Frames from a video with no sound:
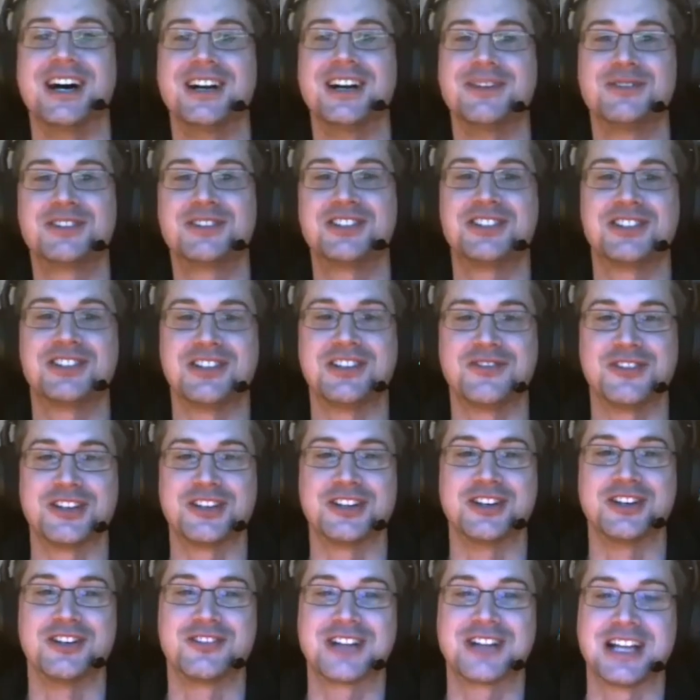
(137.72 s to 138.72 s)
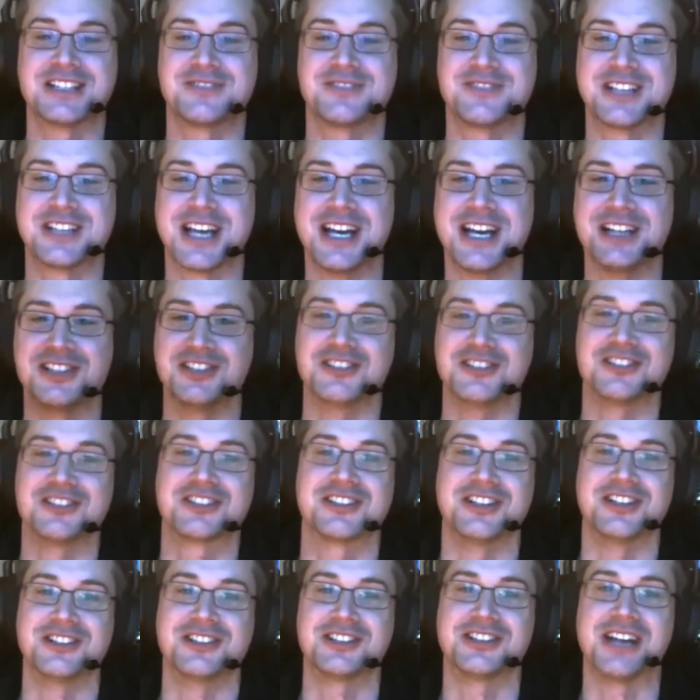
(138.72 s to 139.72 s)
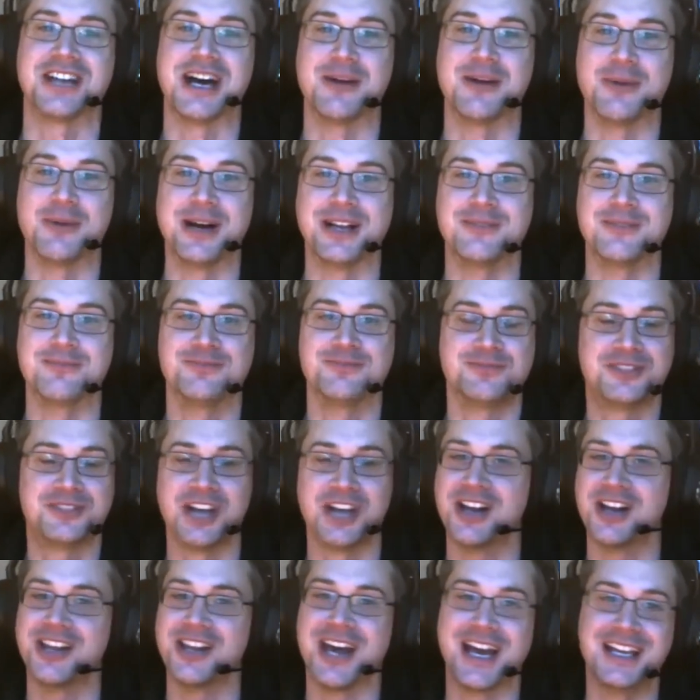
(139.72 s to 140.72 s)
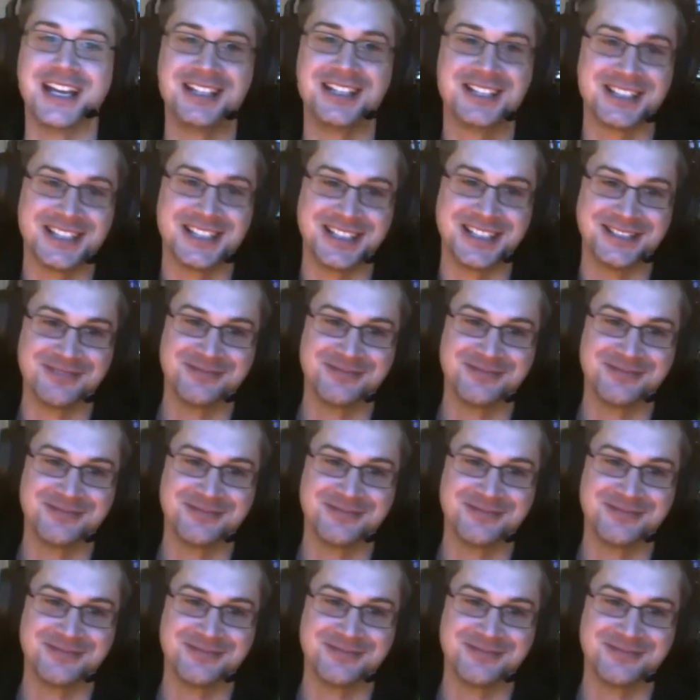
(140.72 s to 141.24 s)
certificate of classification just looked at that and went, done 18?